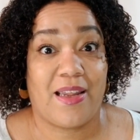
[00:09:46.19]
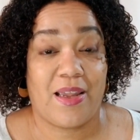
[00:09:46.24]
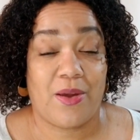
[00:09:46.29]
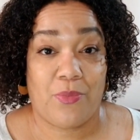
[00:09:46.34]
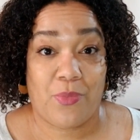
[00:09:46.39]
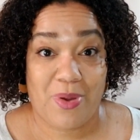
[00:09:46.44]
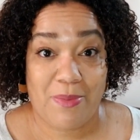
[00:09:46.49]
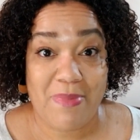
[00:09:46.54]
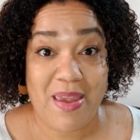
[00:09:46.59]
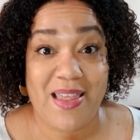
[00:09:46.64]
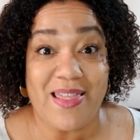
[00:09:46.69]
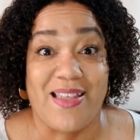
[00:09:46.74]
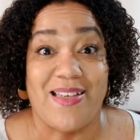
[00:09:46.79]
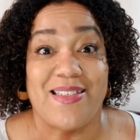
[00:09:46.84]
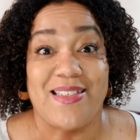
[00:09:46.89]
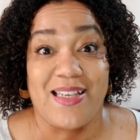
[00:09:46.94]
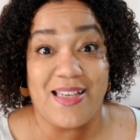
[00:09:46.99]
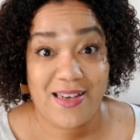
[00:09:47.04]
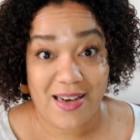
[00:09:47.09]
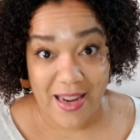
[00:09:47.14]
can we make
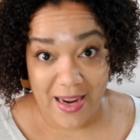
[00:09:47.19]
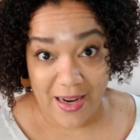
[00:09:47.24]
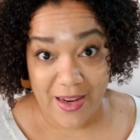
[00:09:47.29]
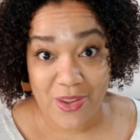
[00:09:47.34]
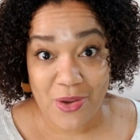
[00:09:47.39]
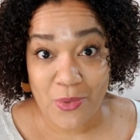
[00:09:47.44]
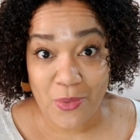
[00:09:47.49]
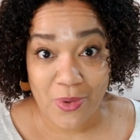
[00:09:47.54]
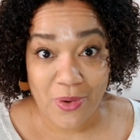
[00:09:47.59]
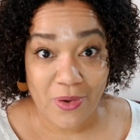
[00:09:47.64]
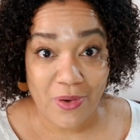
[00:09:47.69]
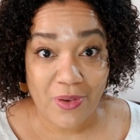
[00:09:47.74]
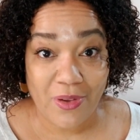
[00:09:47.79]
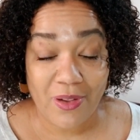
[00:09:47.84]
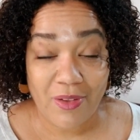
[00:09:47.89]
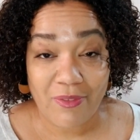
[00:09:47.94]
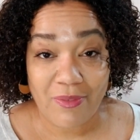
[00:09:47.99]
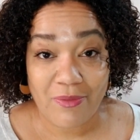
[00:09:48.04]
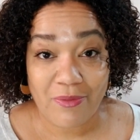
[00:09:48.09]
this an annual